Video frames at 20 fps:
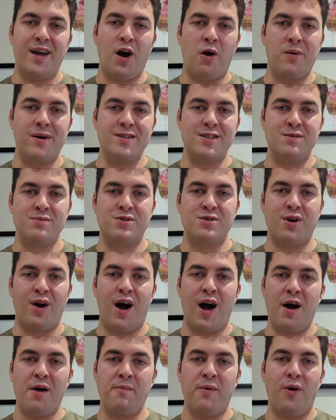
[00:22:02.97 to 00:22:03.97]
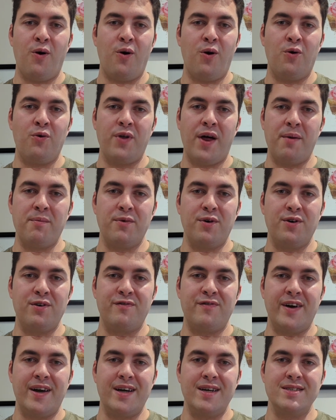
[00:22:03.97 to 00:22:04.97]
comment, subscribe, all them good
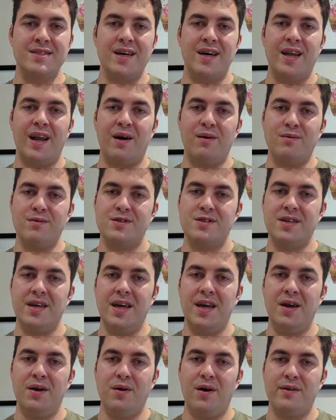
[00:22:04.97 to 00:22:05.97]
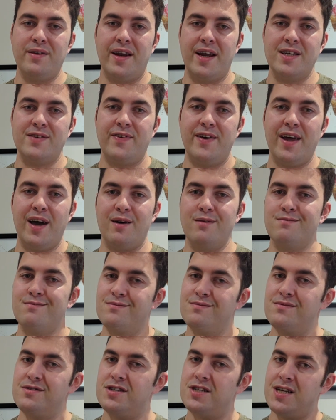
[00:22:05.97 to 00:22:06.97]
things, and I will see you on the next video.
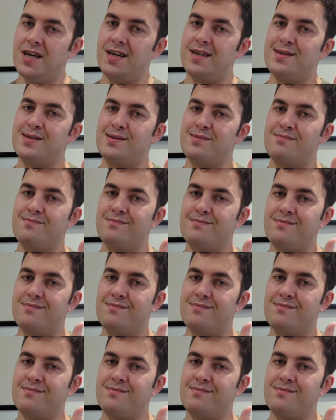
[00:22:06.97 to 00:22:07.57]
Cheers.